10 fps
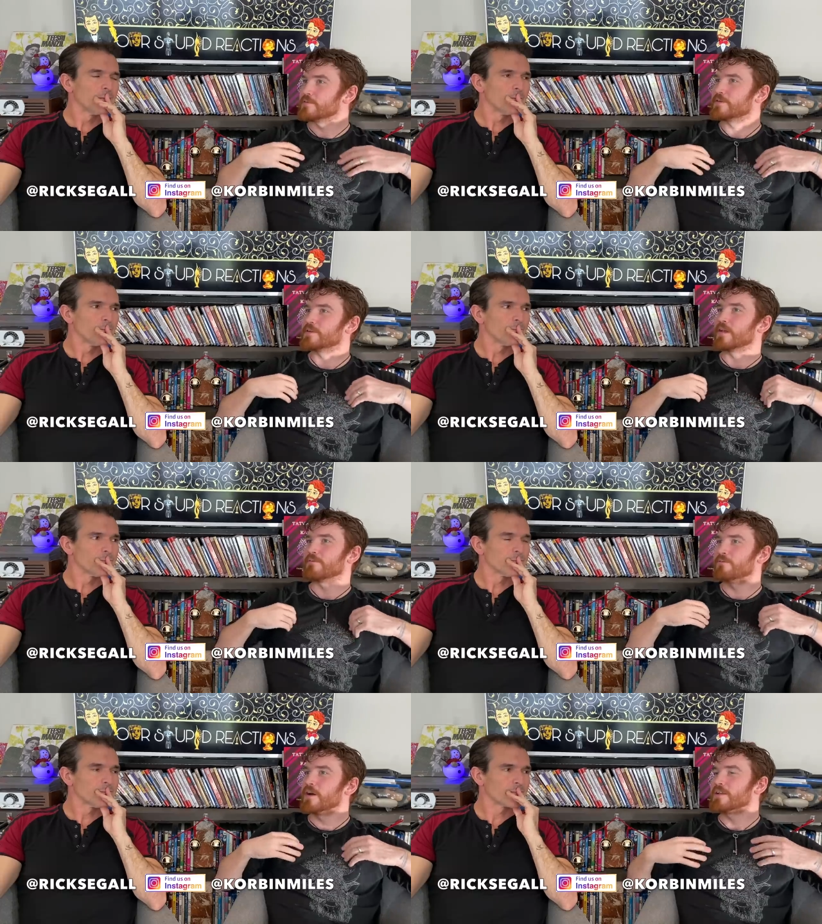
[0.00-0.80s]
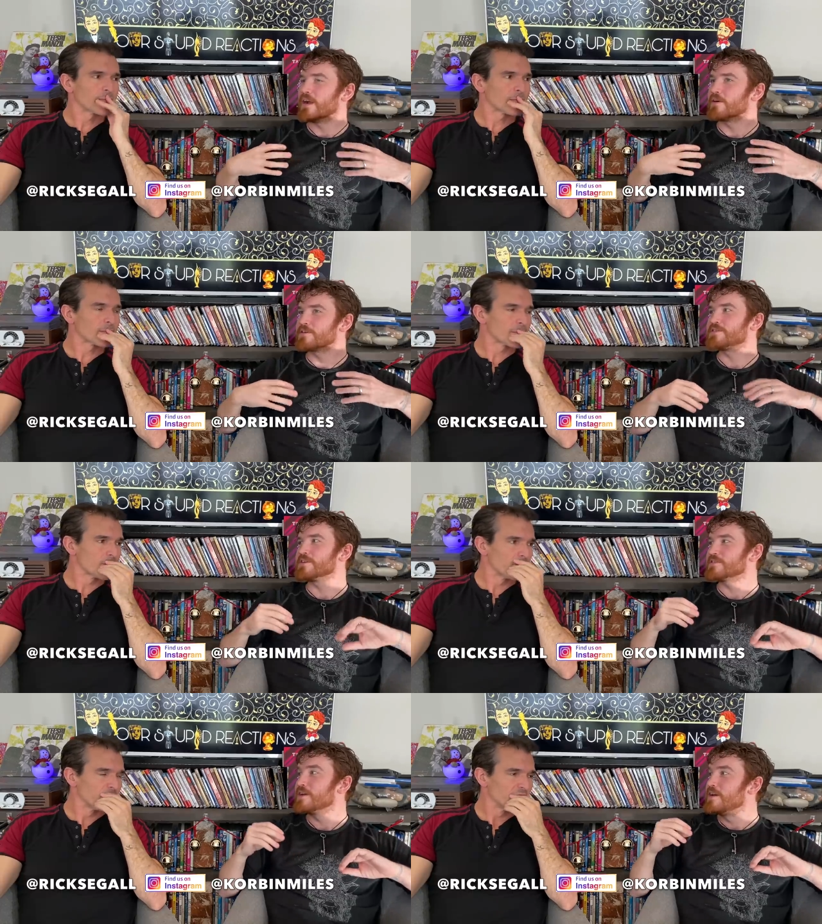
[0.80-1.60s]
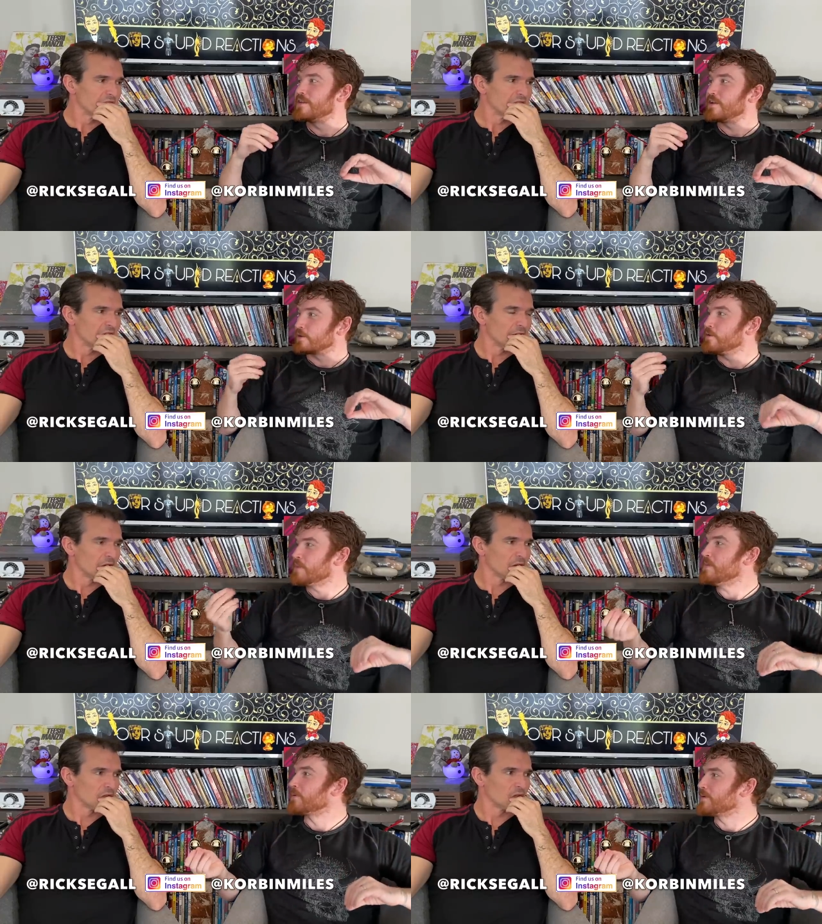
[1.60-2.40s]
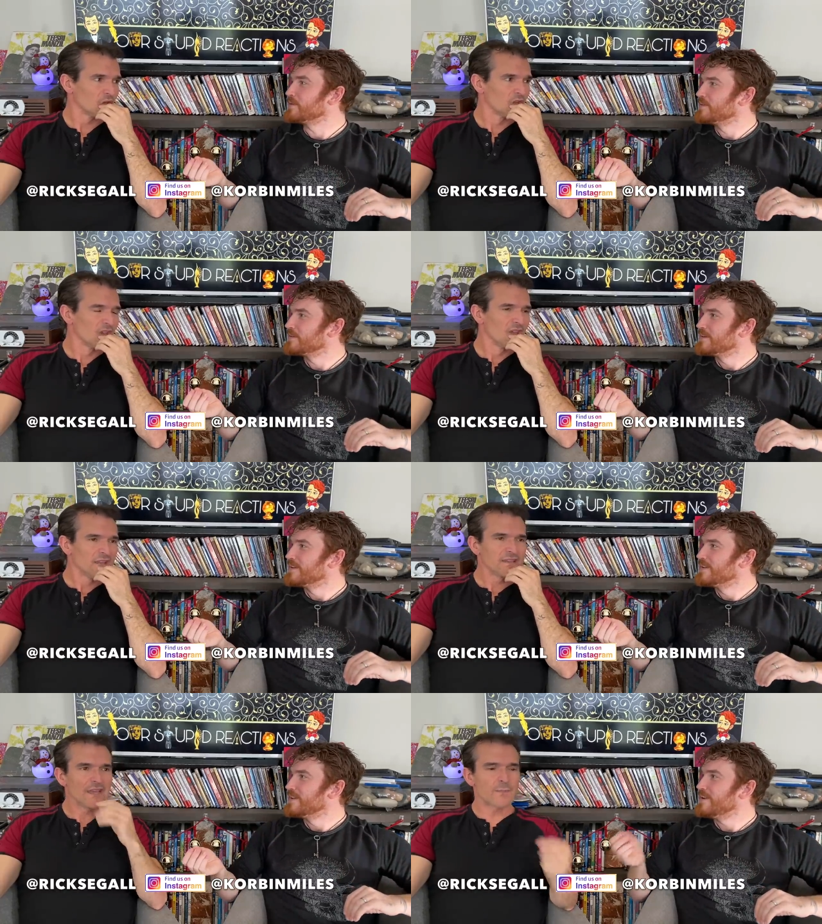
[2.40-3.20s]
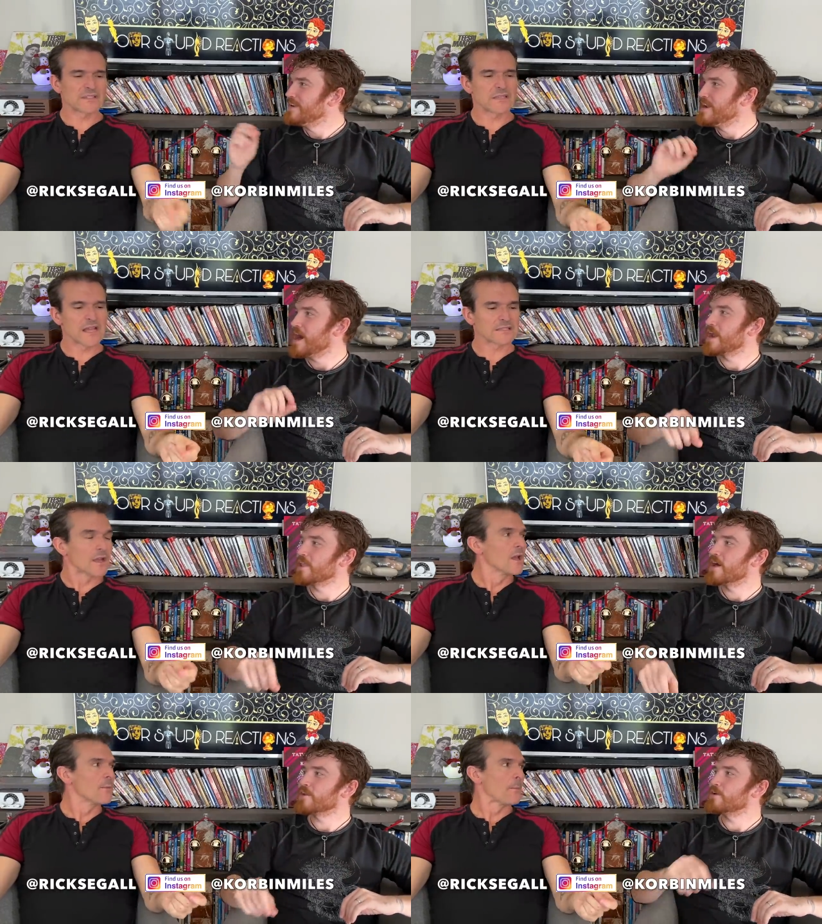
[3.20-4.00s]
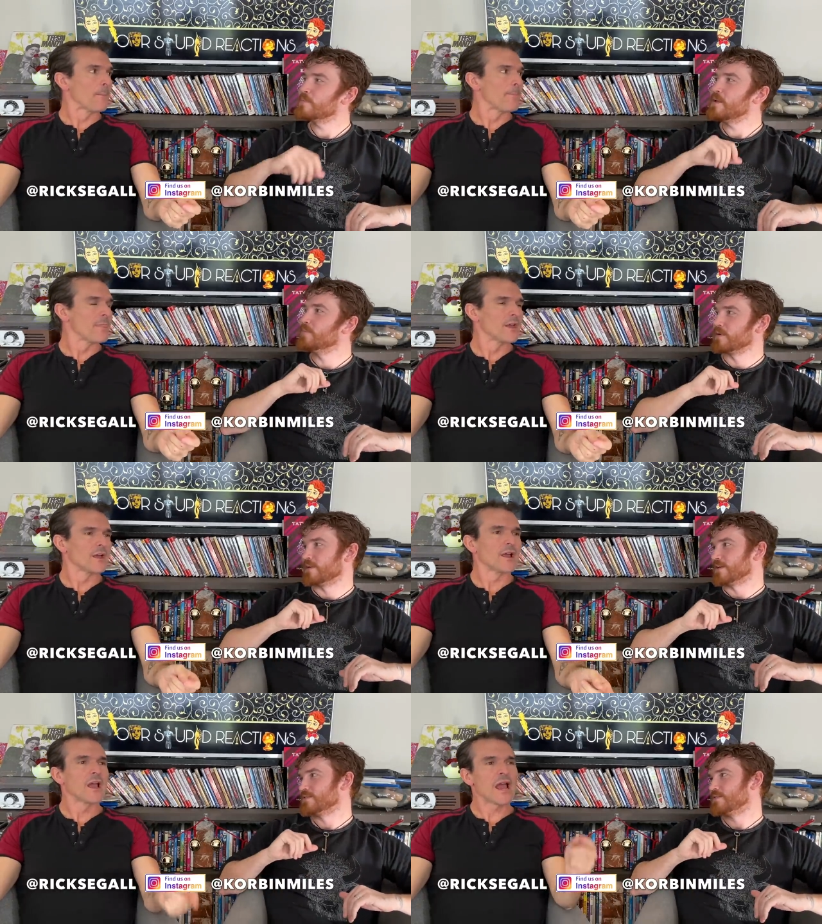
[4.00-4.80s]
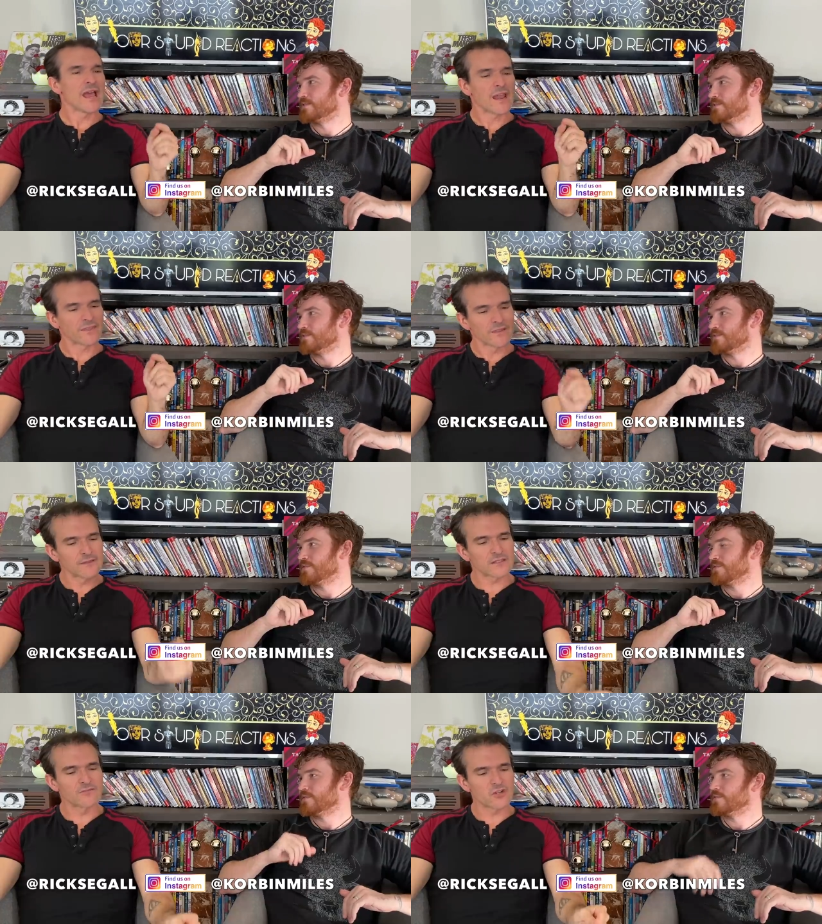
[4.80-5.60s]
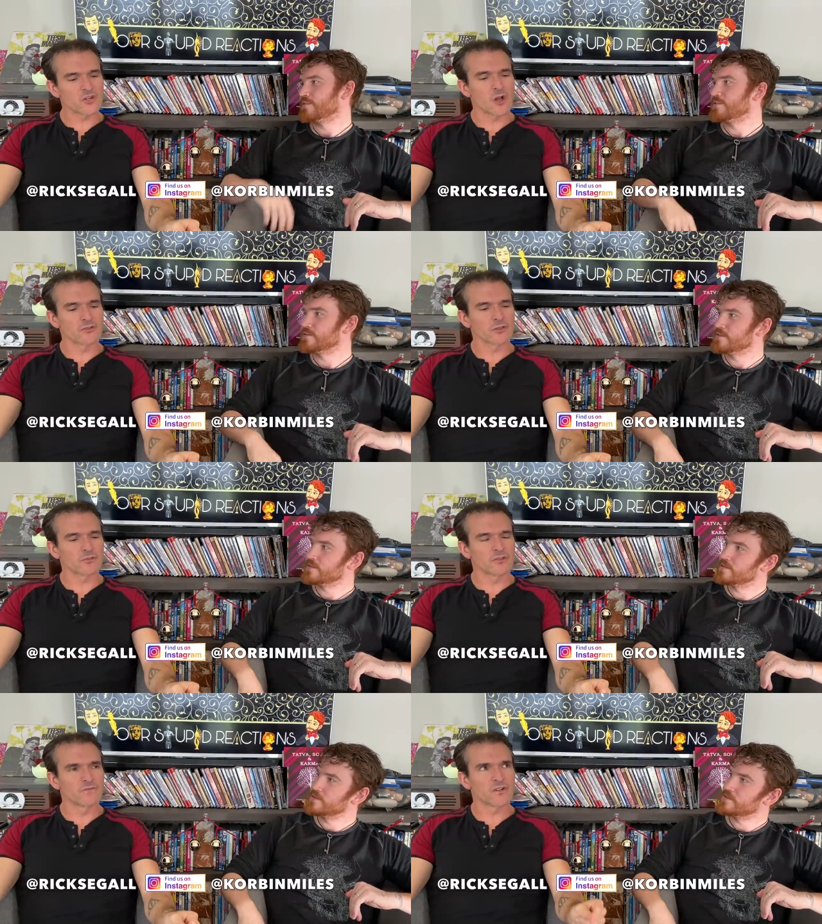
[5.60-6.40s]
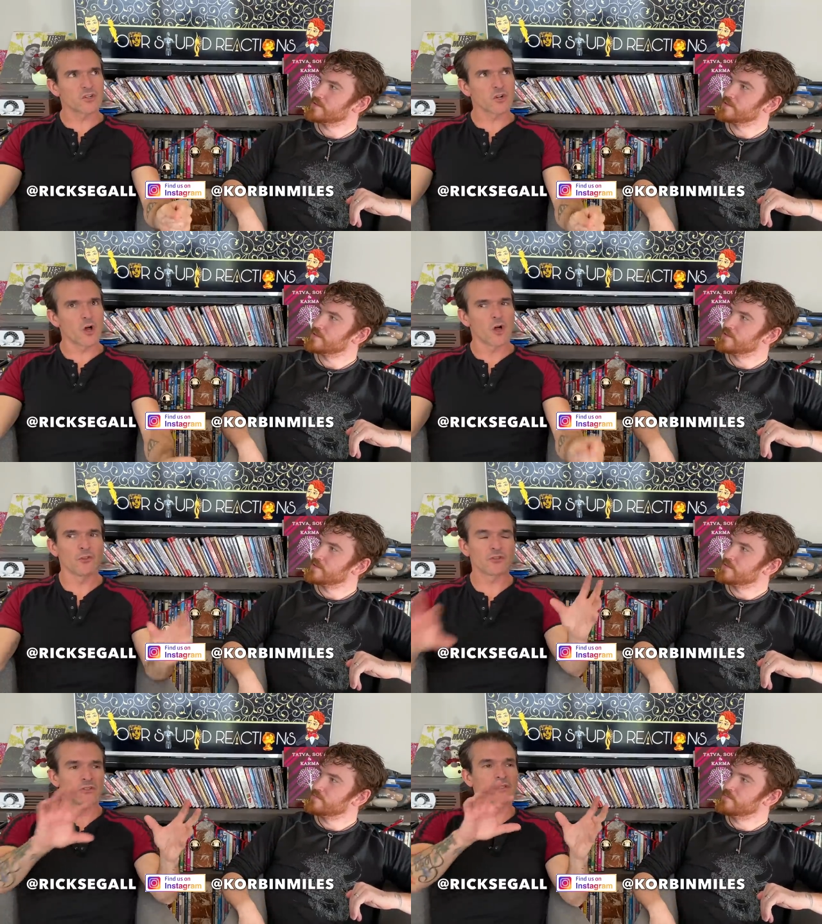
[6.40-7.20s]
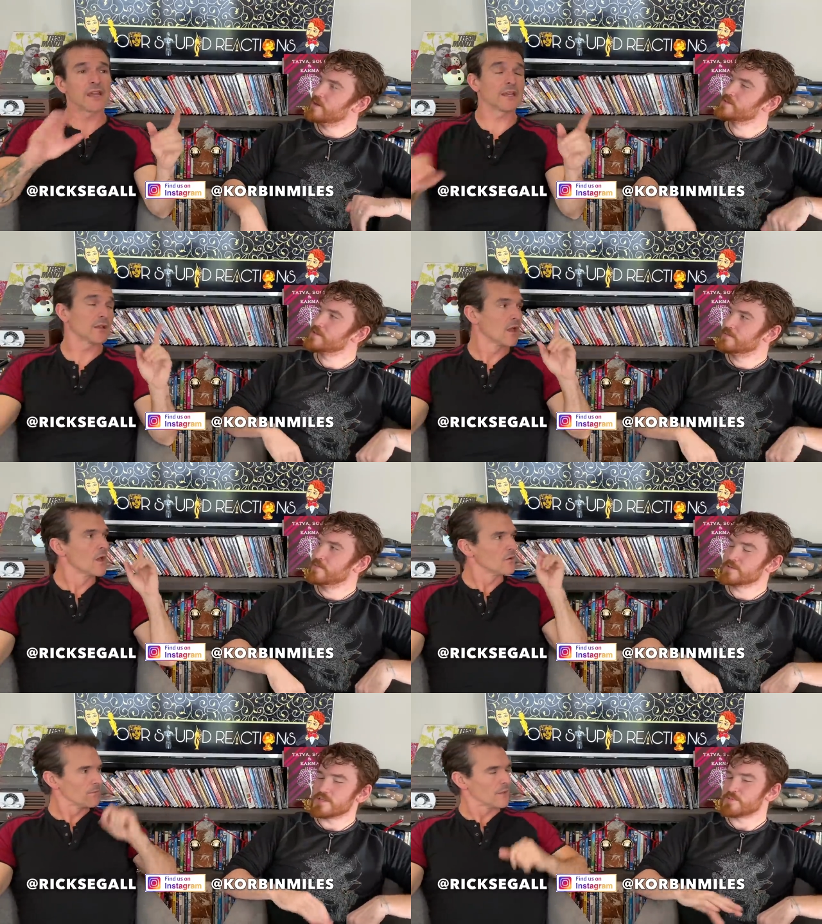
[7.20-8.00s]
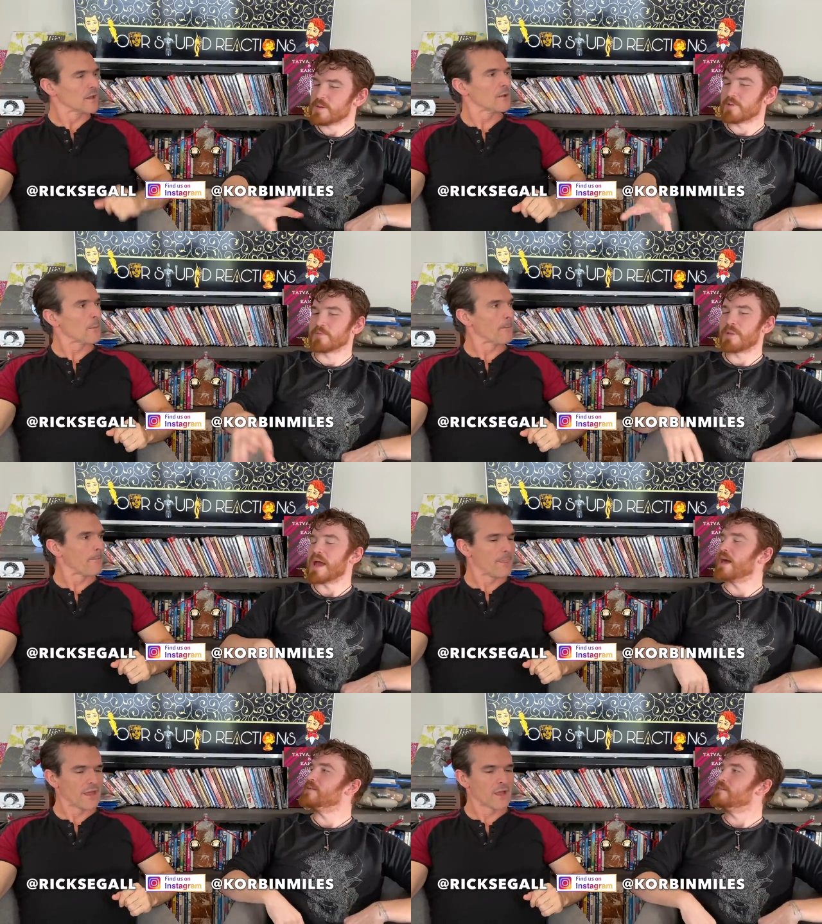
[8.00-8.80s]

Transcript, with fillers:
Speaker 1: to like fun characters. Just they're good people.
Speaker 2: Yeah, but see, not a lot of good people in this. And I think that's Vishal's. Vishal. Most, take, most of these people are bad.